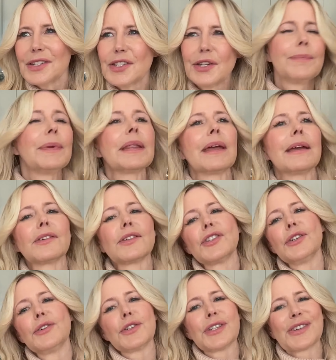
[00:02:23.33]
She'd be like,
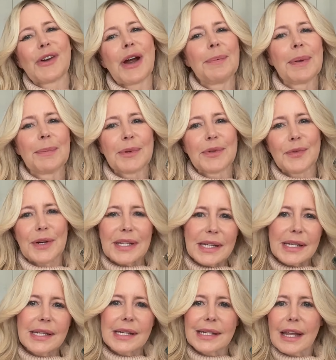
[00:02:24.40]
she'd describe people's
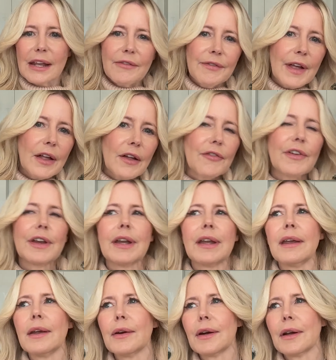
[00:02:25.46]
voices as like
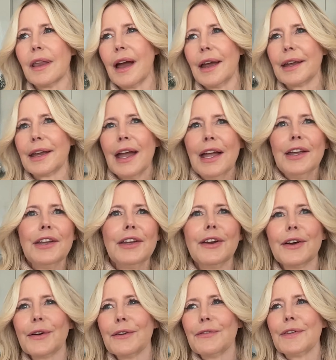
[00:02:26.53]
velvety or like, you
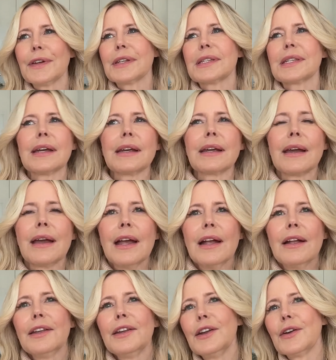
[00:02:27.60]
know, it feels like,
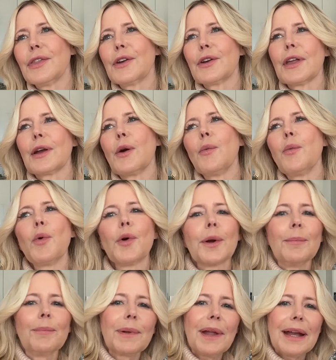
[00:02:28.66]
you know, they're like a
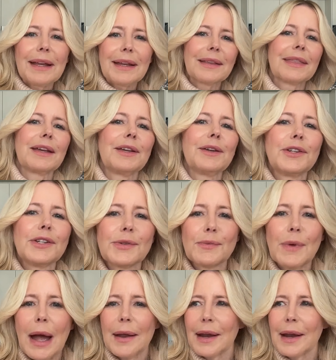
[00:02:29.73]
warm blanket that you just, wrap.